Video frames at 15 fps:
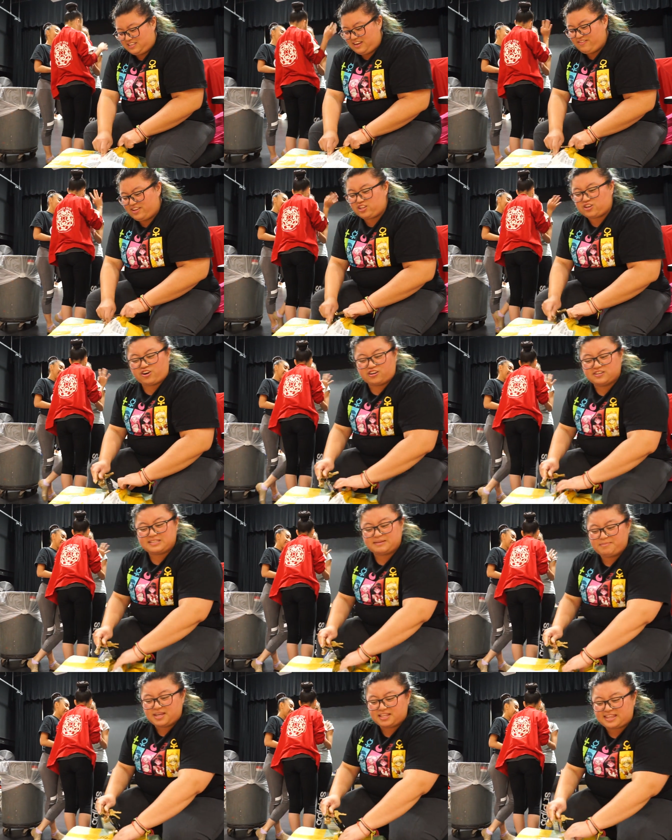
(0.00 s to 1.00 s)
Even the girls
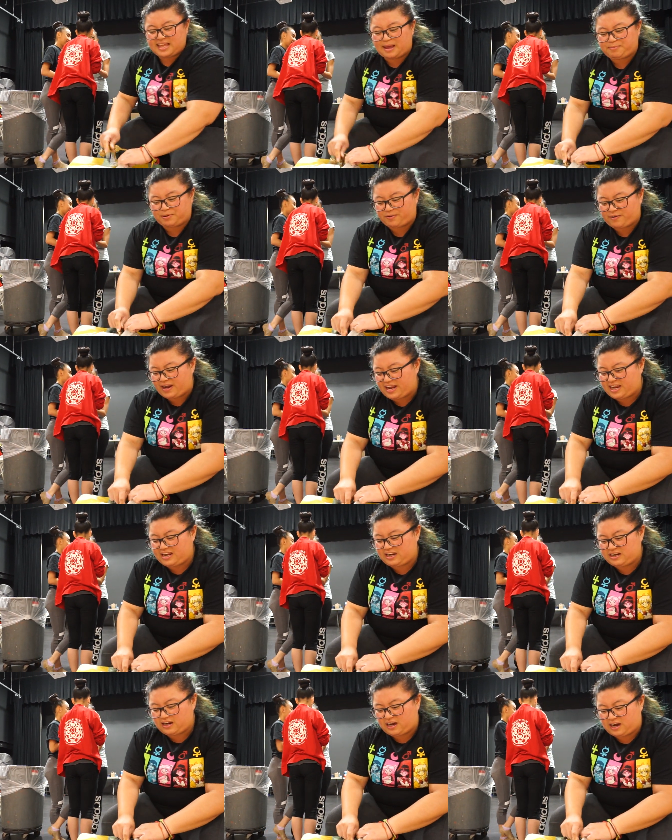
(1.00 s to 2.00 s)
admit that
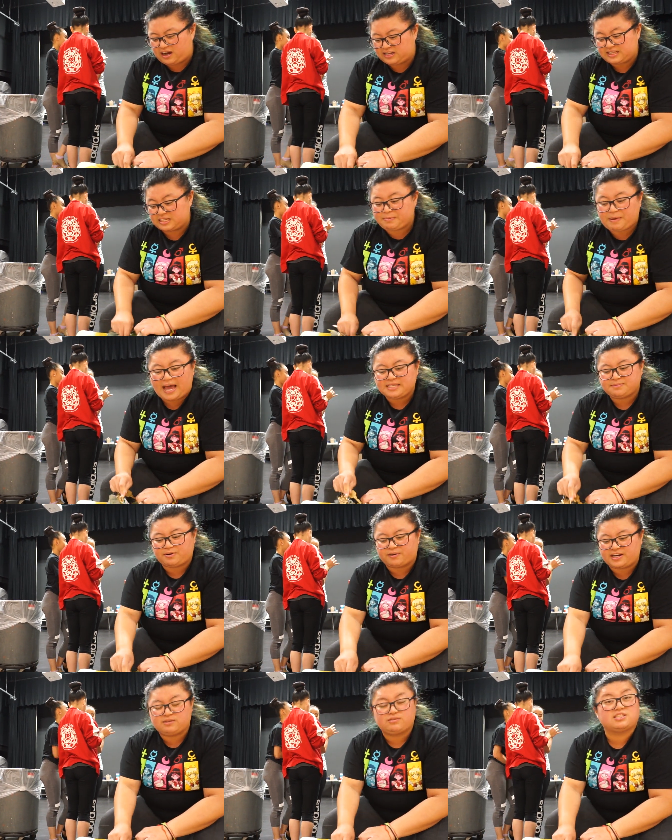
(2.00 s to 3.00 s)
parade, on uh, the past
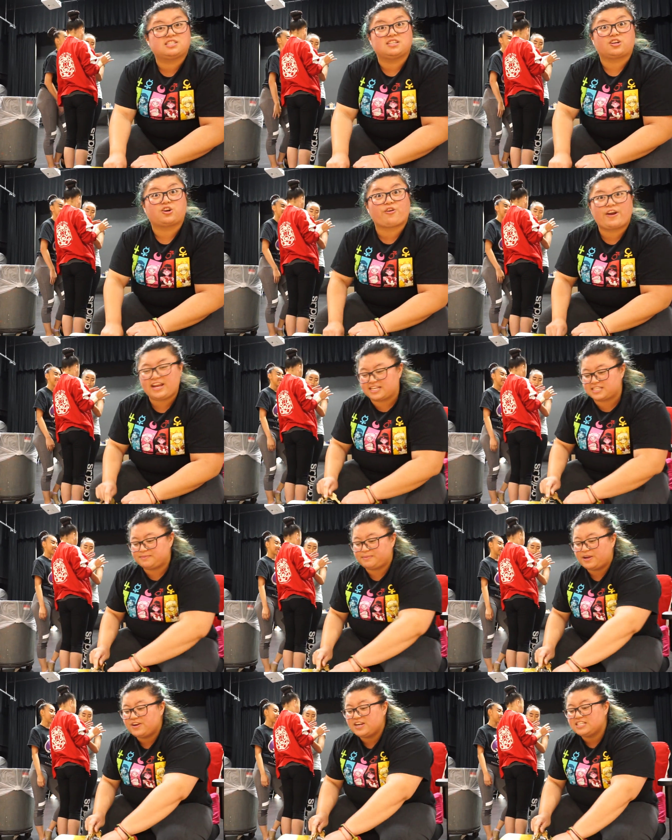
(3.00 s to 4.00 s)
parade was a great
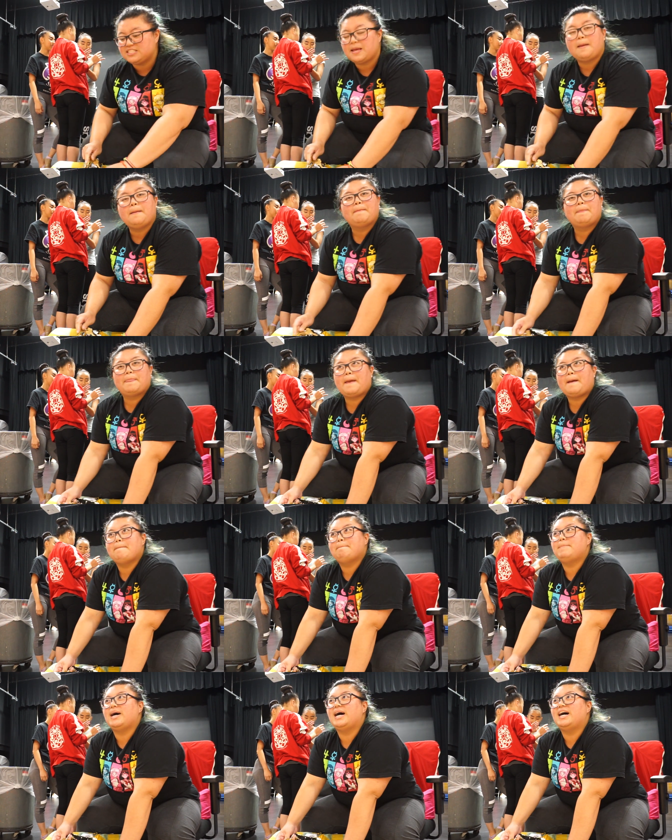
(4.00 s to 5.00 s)
experience,
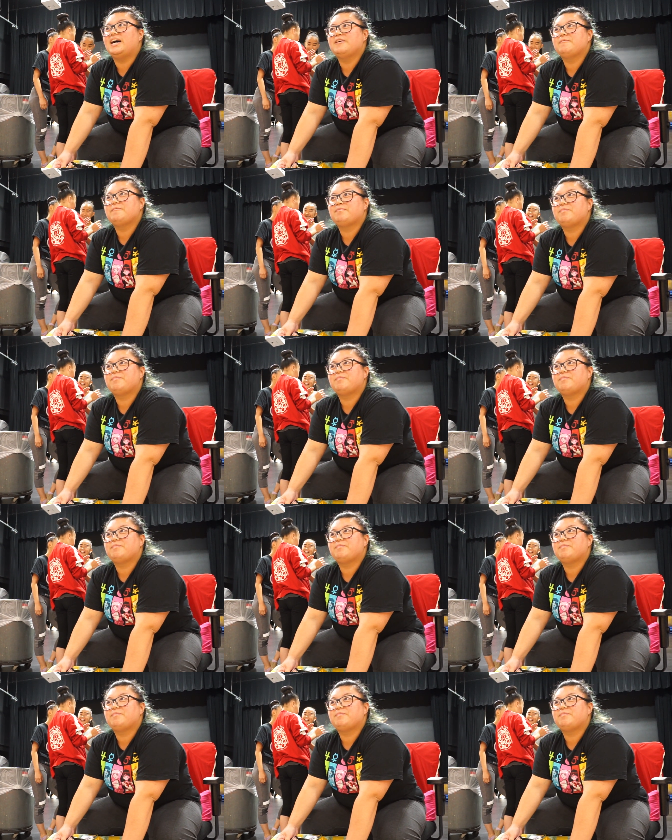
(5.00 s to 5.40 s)
but